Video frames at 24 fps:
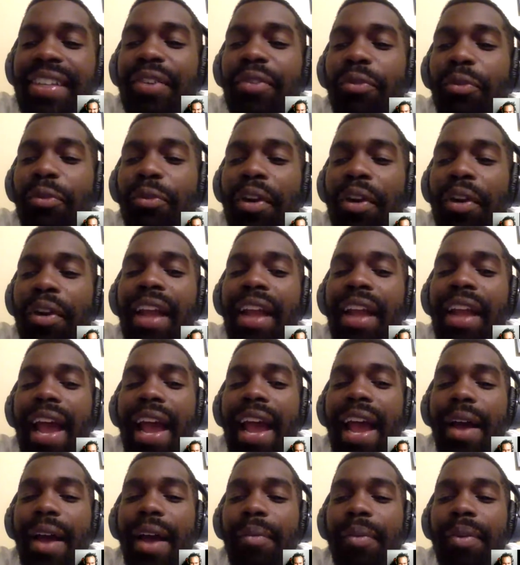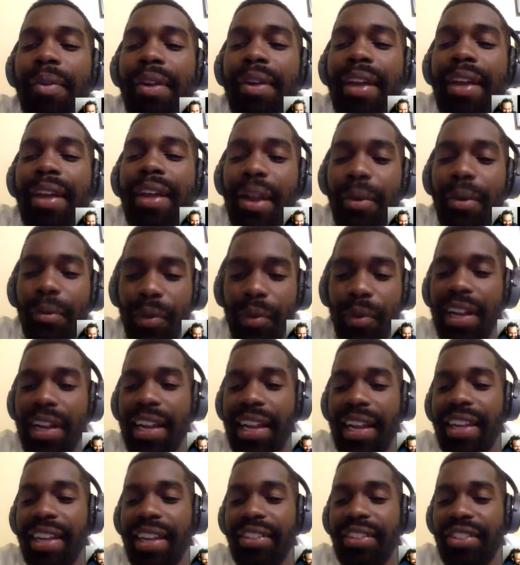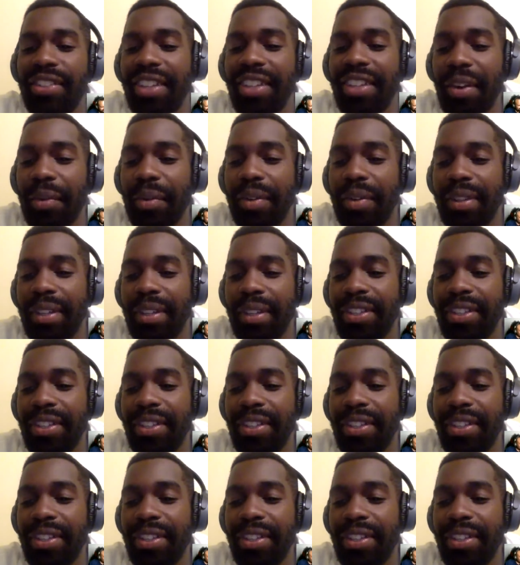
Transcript: in rehab, and when he is done with